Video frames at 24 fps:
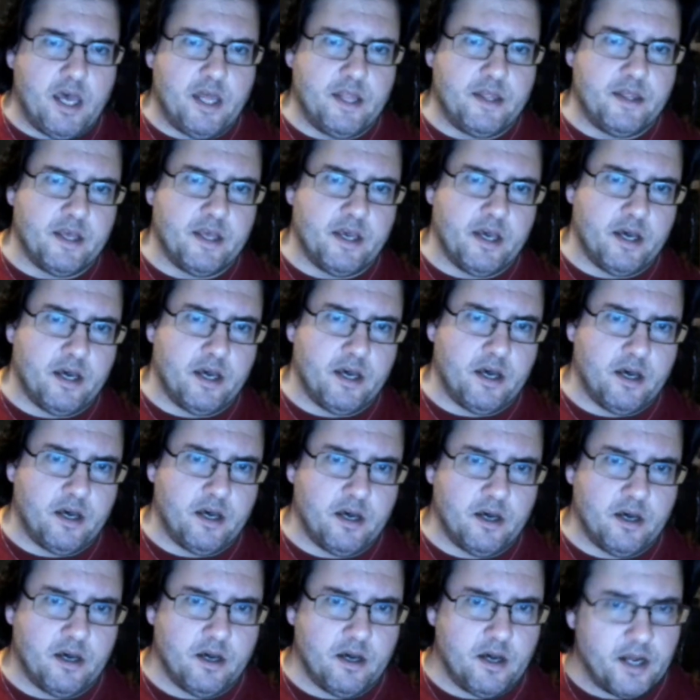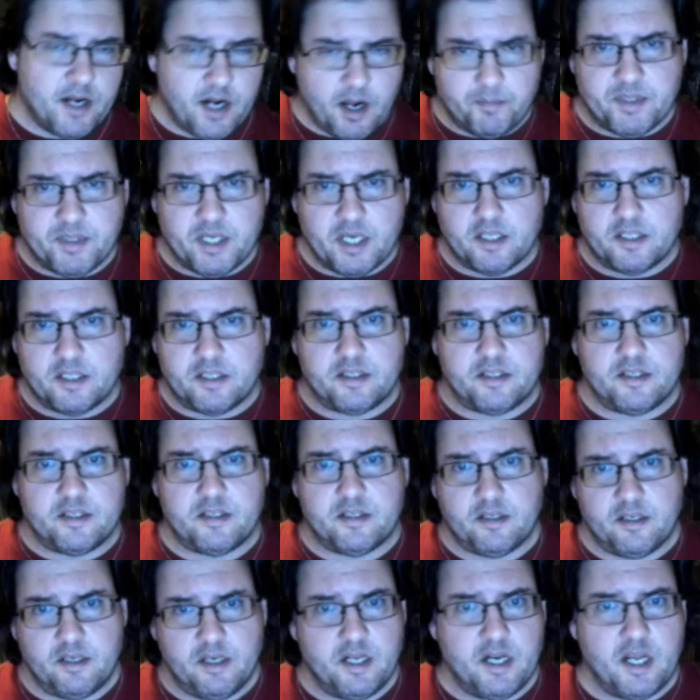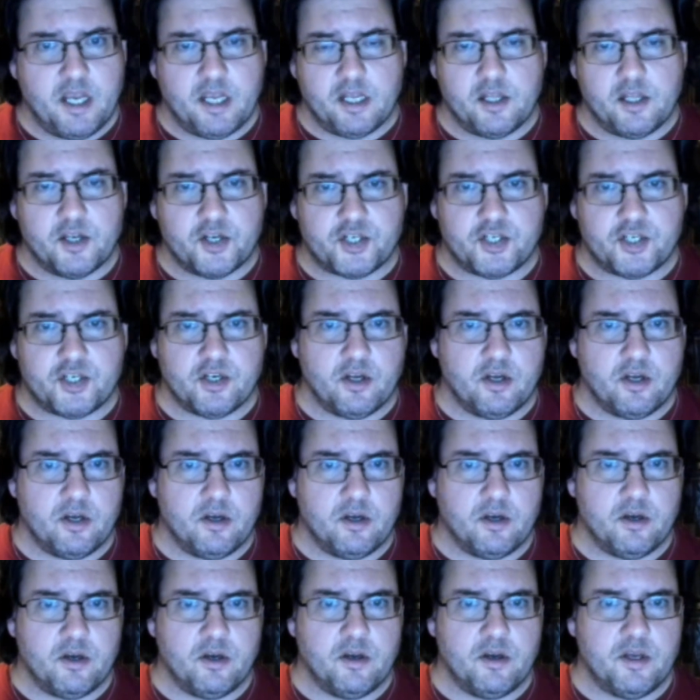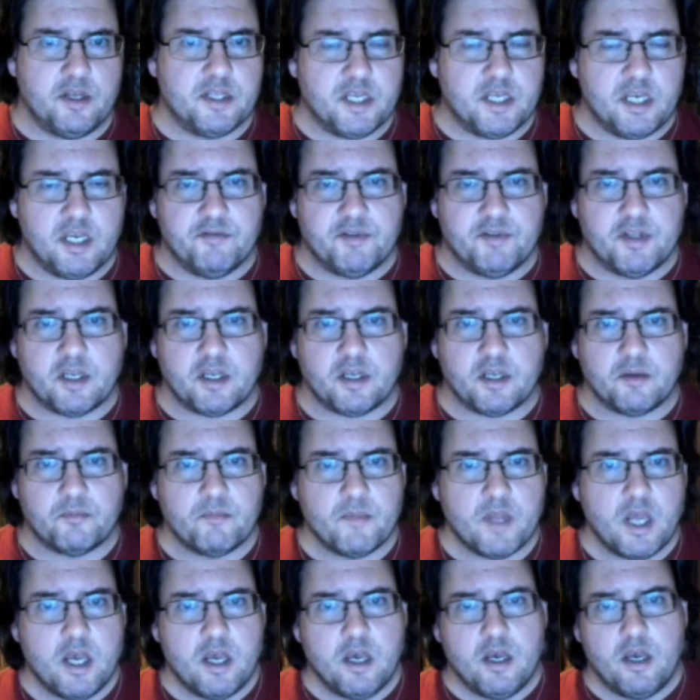and uh, an update in English uh, in the evening.